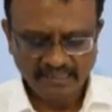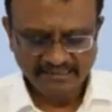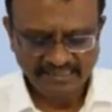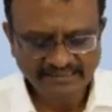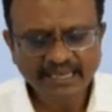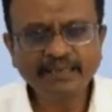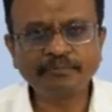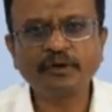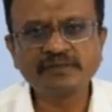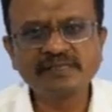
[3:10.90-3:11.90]
The entire
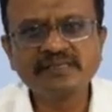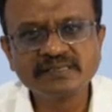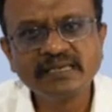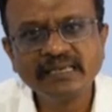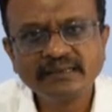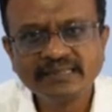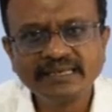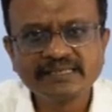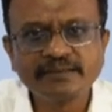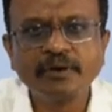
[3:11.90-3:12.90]
process
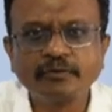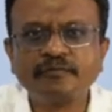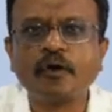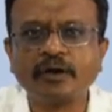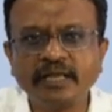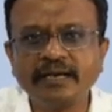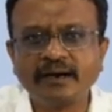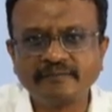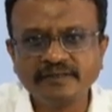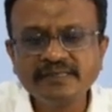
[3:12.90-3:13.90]
takes about 40
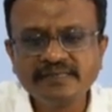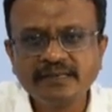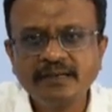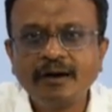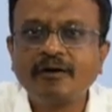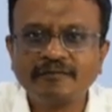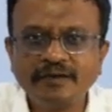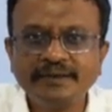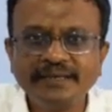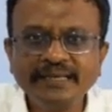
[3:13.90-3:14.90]
hours of
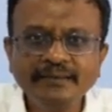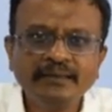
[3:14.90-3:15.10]
learning,